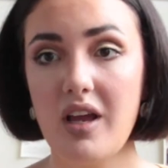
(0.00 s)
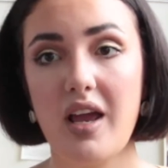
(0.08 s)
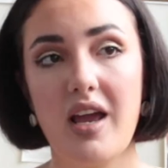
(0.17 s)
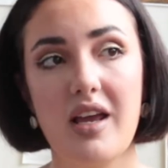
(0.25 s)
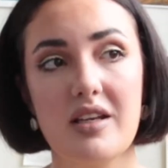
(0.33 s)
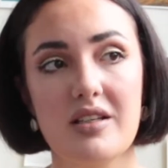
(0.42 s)

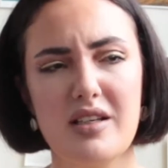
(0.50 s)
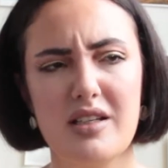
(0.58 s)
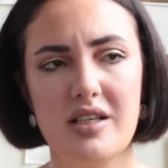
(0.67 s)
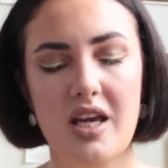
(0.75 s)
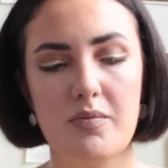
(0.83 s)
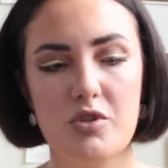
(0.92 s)
and
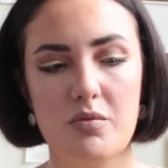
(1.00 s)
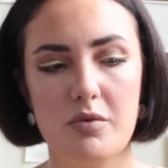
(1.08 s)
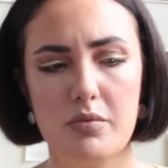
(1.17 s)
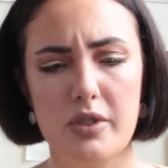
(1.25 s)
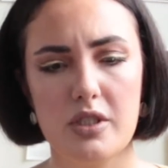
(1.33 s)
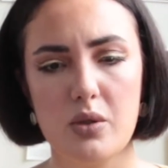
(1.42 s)
it came to me
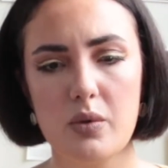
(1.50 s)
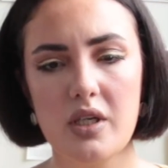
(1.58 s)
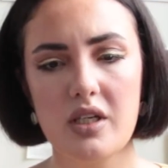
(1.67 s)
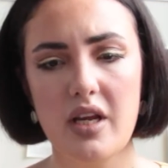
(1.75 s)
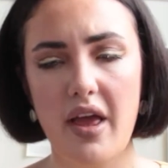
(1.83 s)
pretty quickly.